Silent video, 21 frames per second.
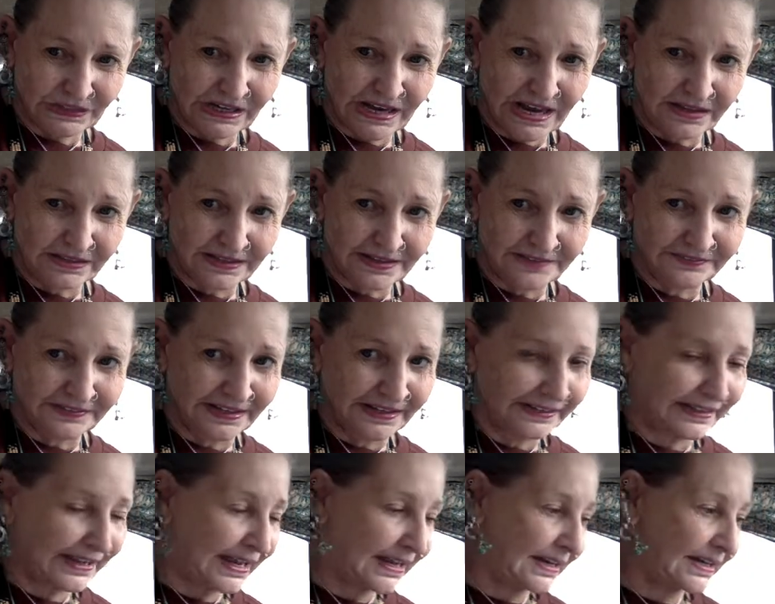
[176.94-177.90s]
Look how lovely
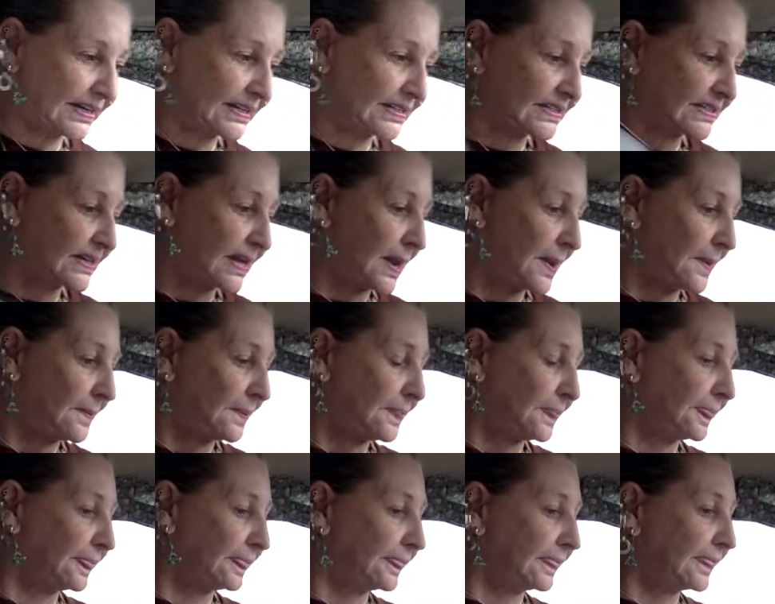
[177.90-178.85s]
that is.
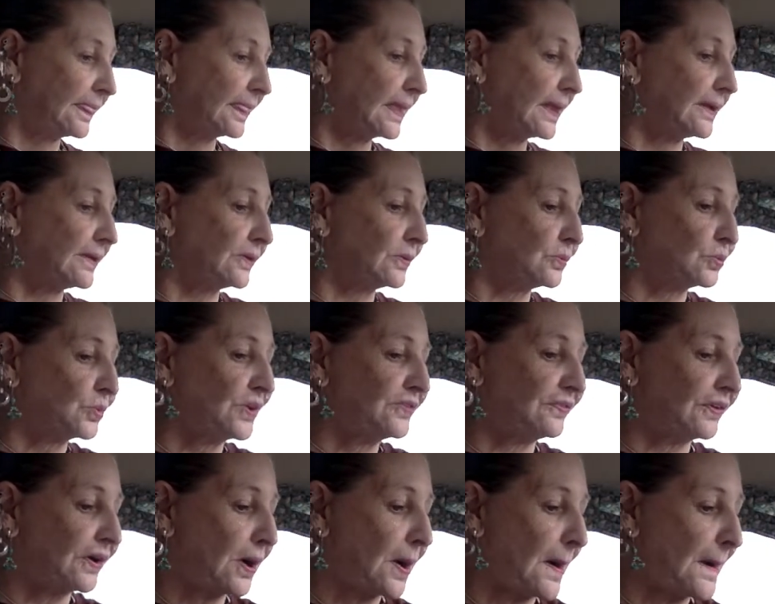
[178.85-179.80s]

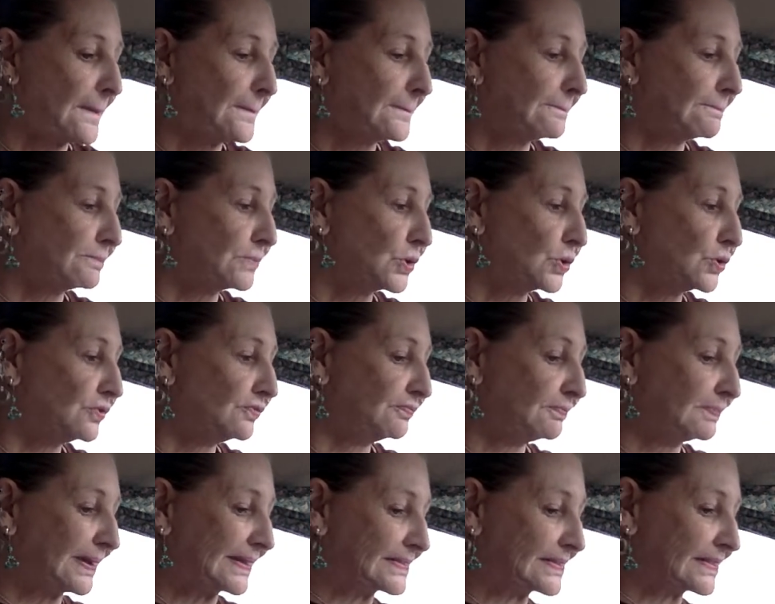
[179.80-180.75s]
River,
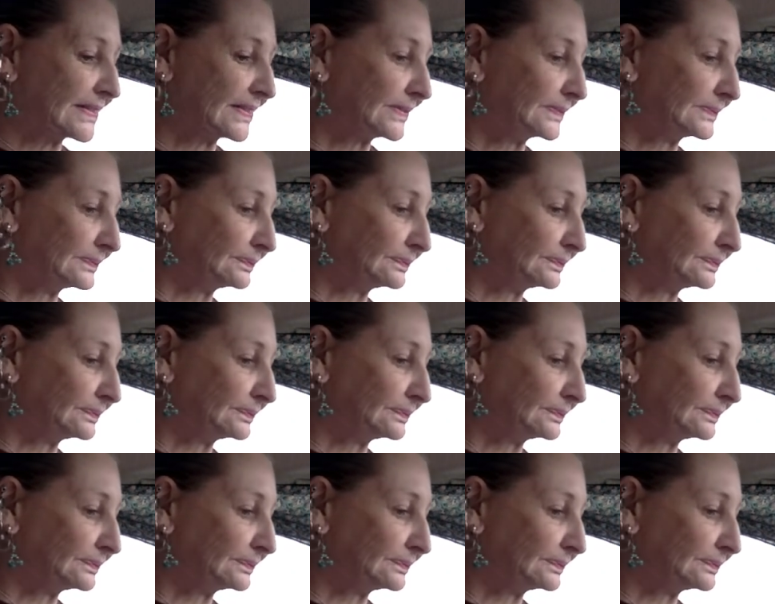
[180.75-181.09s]
movement,